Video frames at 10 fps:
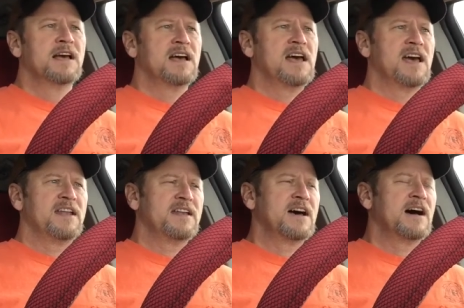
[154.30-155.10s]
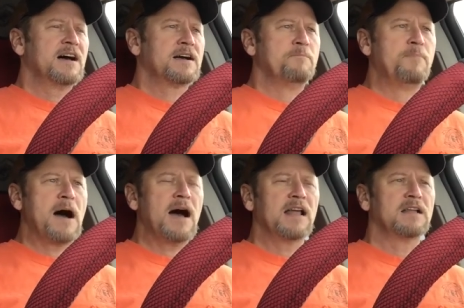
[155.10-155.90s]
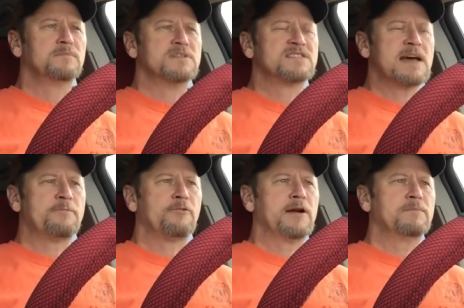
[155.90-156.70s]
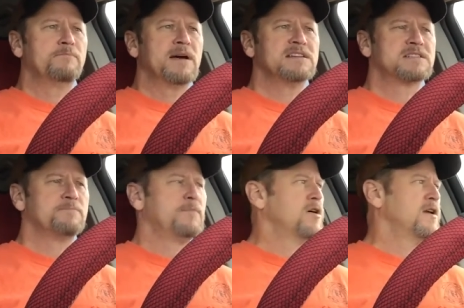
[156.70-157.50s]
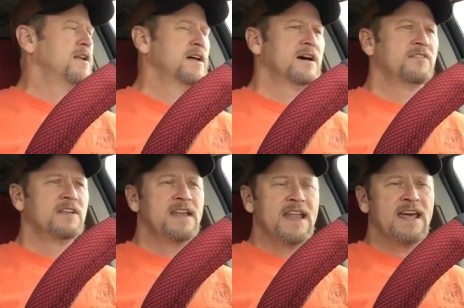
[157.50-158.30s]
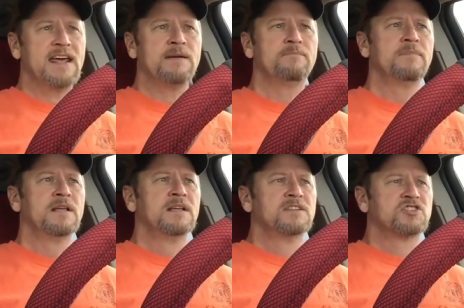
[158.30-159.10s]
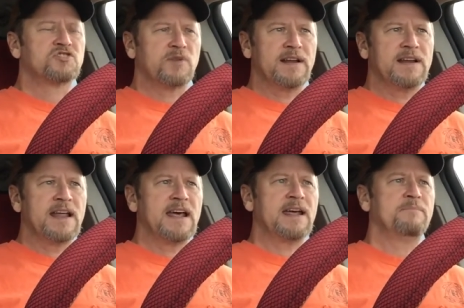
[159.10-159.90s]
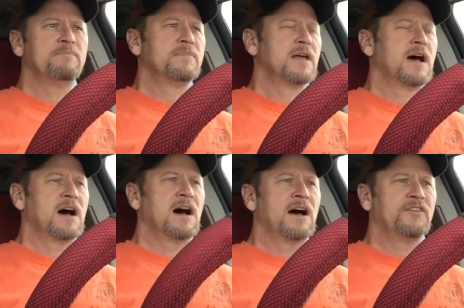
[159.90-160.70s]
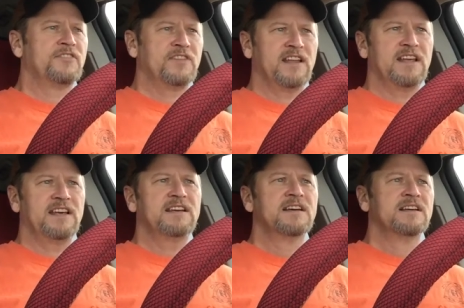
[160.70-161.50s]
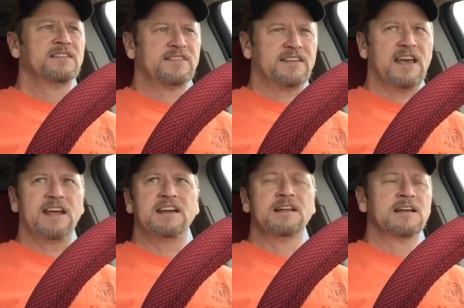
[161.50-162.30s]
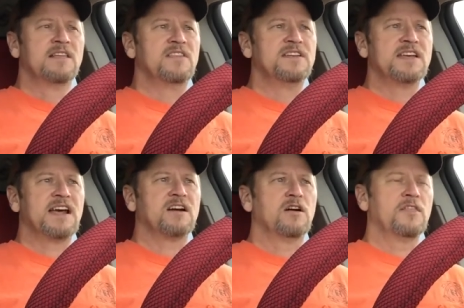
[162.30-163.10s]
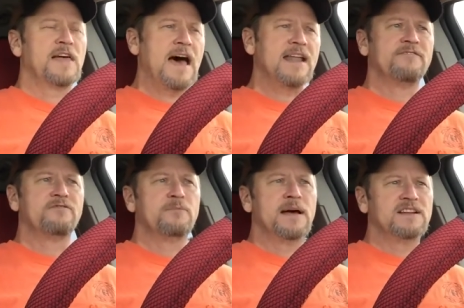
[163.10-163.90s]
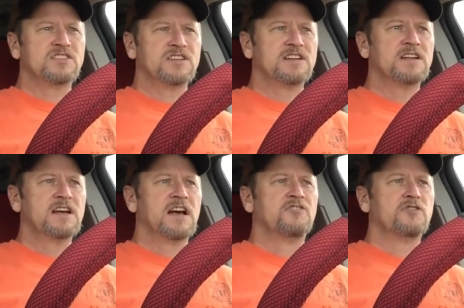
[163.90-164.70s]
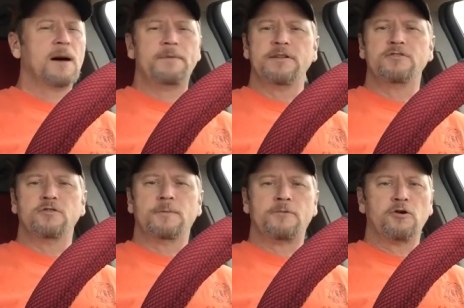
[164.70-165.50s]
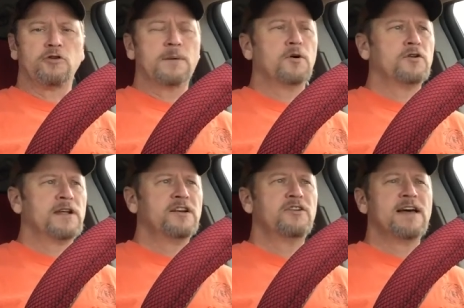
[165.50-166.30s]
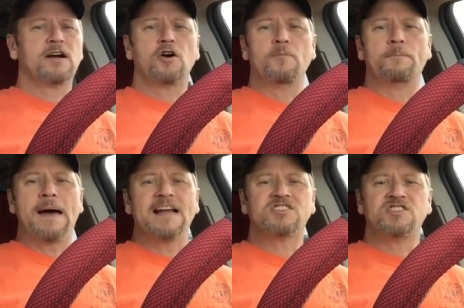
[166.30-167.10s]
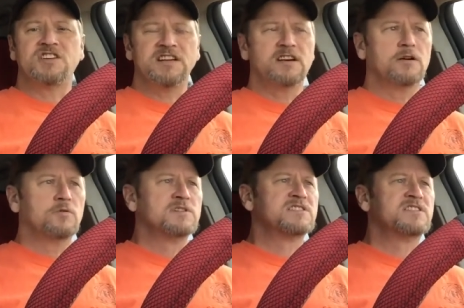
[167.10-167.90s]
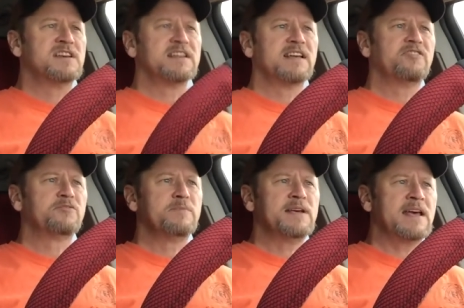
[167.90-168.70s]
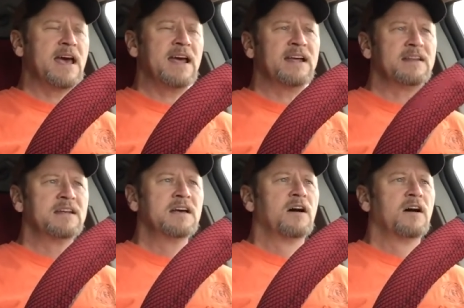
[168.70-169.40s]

and compile them and separate them based upon the name, street name, city, state, and then take all that information and drop it into a program on the internet called Batch Geo, which then gives me a